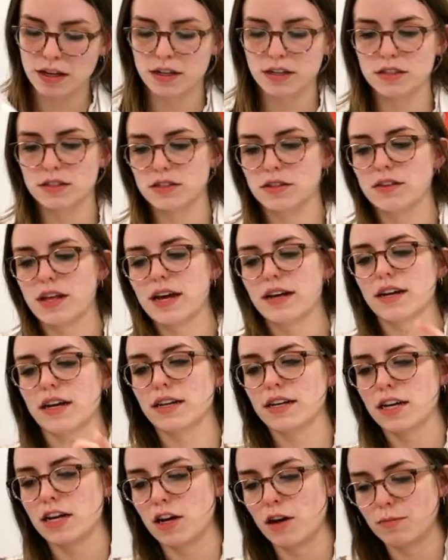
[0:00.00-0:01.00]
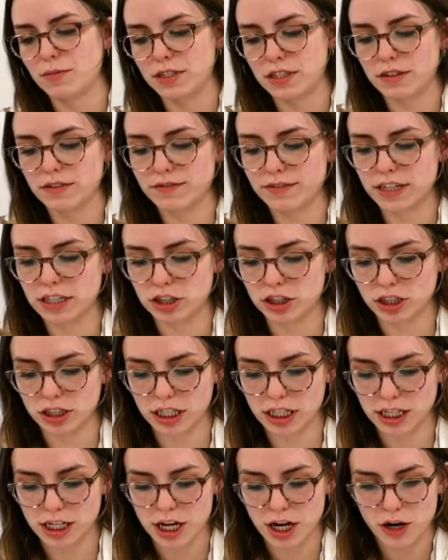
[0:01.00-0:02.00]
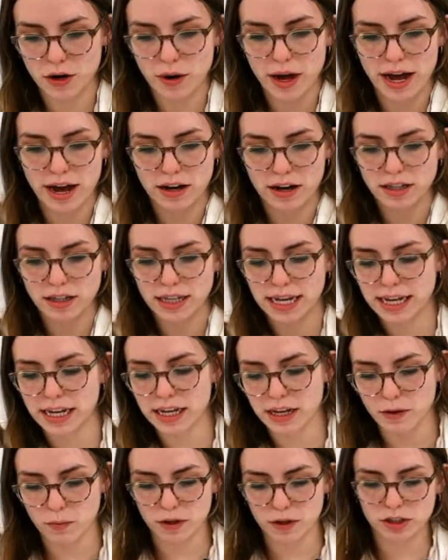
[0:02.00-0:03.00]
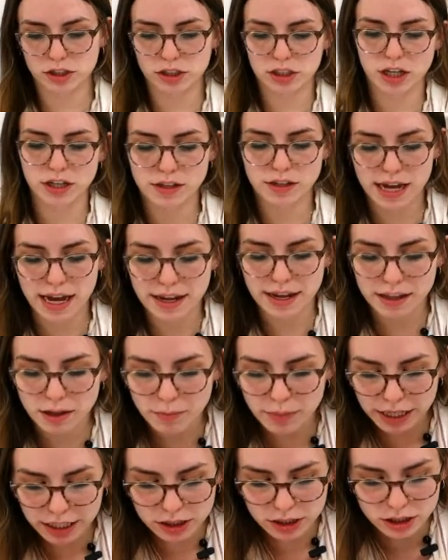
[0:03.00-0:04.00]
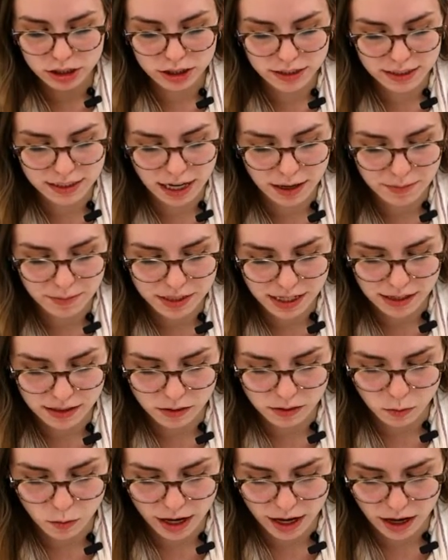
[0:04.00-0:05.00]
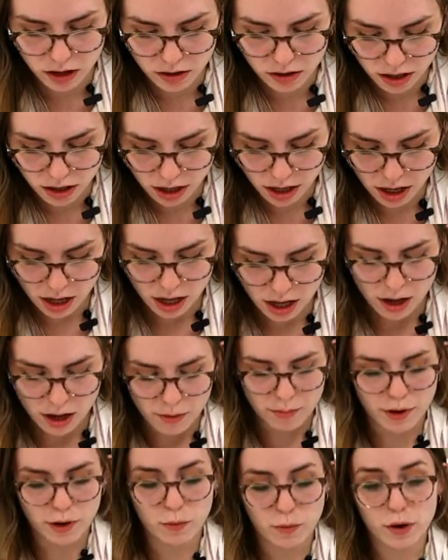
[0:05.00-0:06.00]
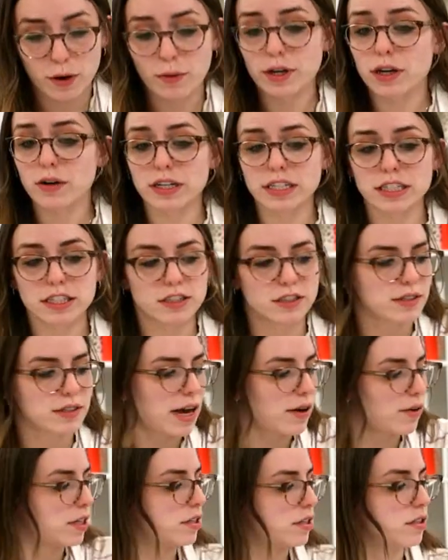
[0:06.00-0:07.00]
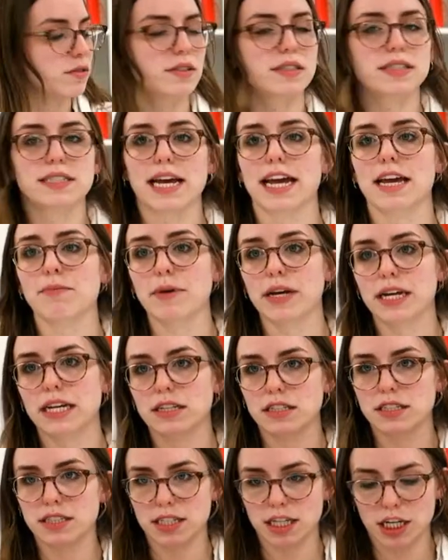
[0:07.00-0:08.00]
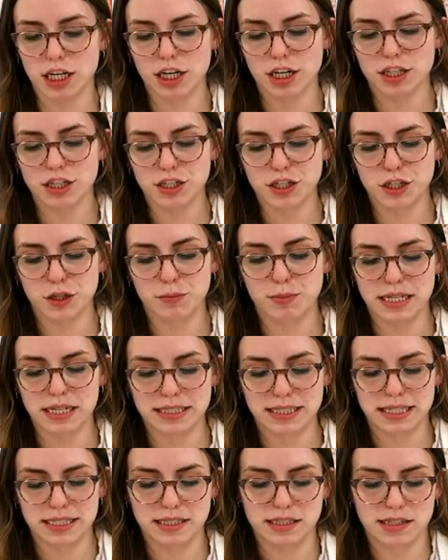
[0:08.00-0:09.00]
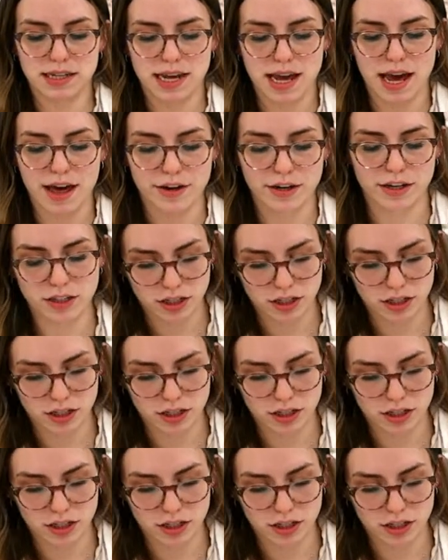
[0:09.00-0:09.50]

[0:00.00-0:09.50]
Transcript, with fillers: So that kind of helps you visually know how to lay it. It will show you that in the picture steps as well. But what we're going to do now is use tape and secure the two pieces together.